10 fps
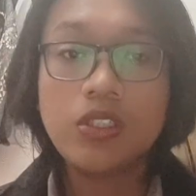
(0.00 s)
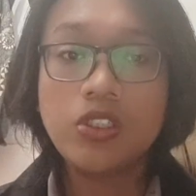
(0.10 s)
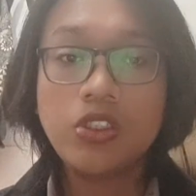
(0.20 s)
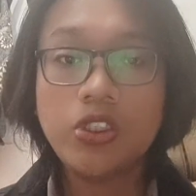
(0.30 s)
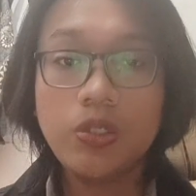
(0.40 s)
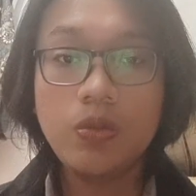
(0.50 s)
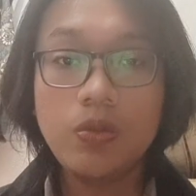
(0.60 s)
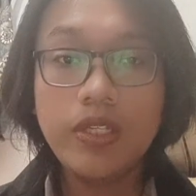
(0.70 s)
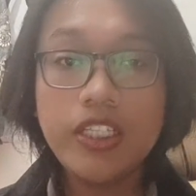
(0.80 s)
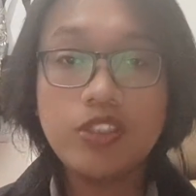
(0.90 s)
So
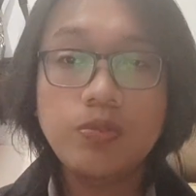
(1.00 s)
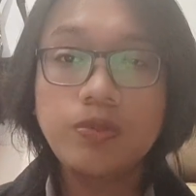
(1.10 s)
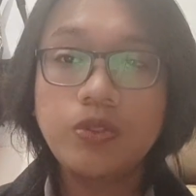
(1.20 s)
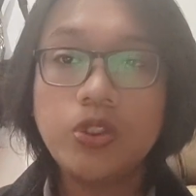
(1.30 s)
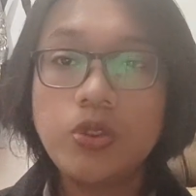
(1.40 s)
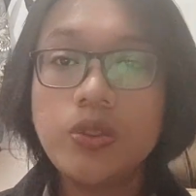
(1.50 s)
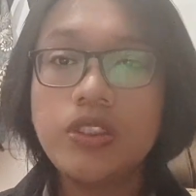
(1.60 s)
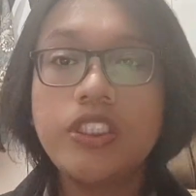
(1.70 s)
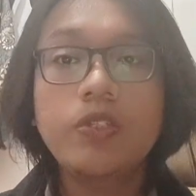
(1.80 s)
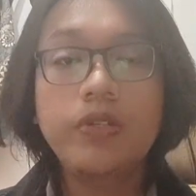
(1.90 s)
let's move to
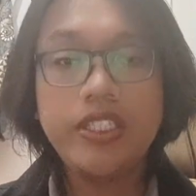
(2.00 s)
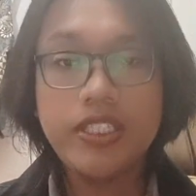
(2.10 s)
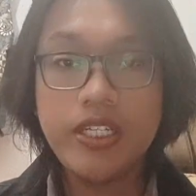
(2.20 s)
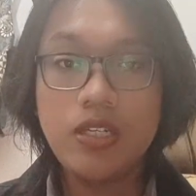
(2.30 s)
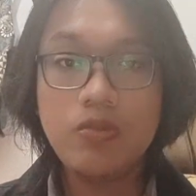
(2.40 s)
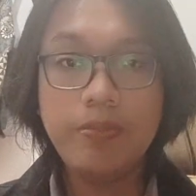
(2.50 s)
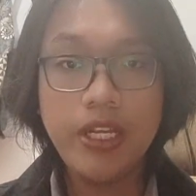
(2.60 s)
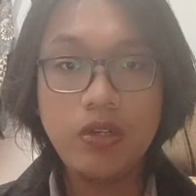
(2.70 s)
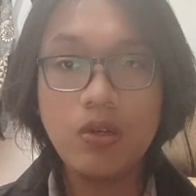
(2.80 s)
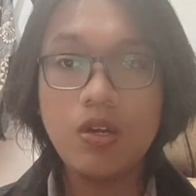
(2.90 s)
theoretical
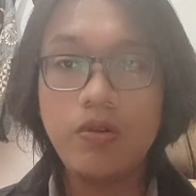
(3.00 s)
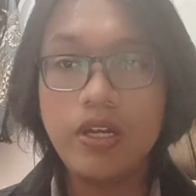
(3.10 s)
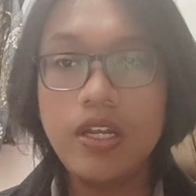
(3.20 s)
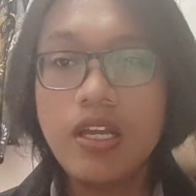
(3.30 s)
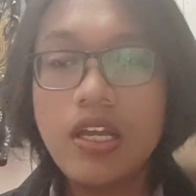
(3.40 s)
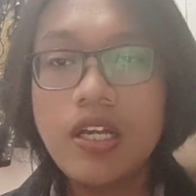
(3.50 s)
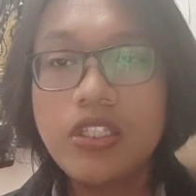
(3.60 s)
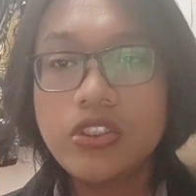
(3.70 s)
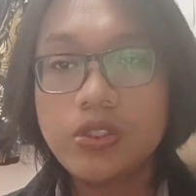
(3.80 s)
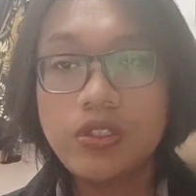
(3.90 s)
background.
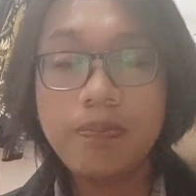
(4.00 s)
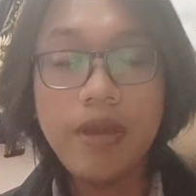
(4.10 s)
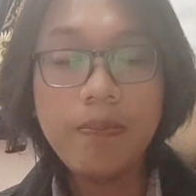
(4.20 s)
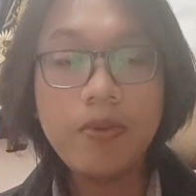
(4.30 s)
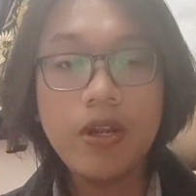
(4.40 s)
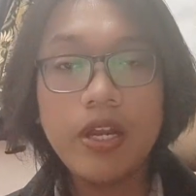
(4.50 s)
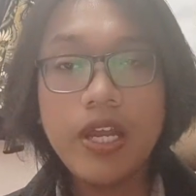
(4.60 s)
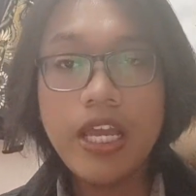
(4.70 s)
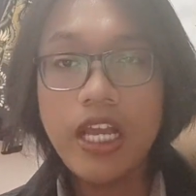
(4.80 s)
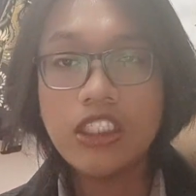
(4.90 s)
So the paper
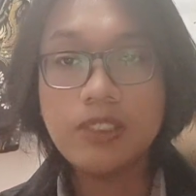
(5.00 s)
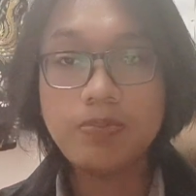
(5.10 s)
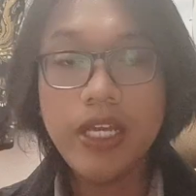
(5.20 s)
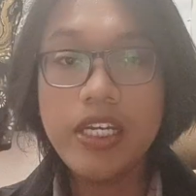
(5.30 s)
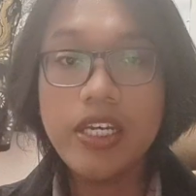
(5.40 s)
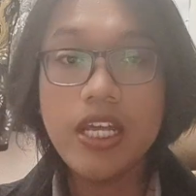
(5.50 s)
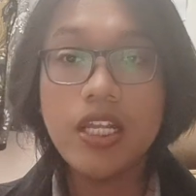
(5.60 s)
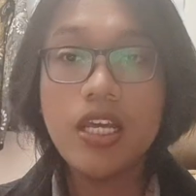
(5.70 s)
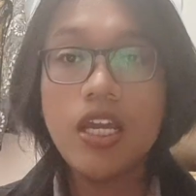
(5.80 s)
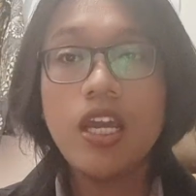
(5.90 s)
explained that
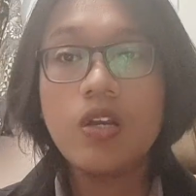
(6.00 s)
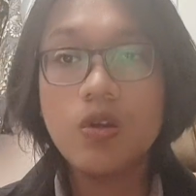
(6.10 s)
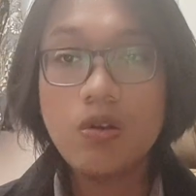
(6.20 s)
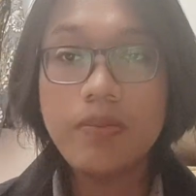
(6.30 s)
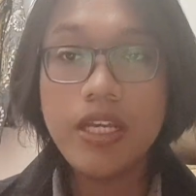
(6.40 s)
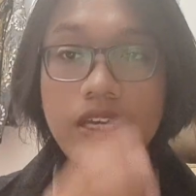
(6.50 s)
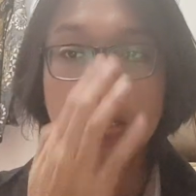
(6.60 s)
economy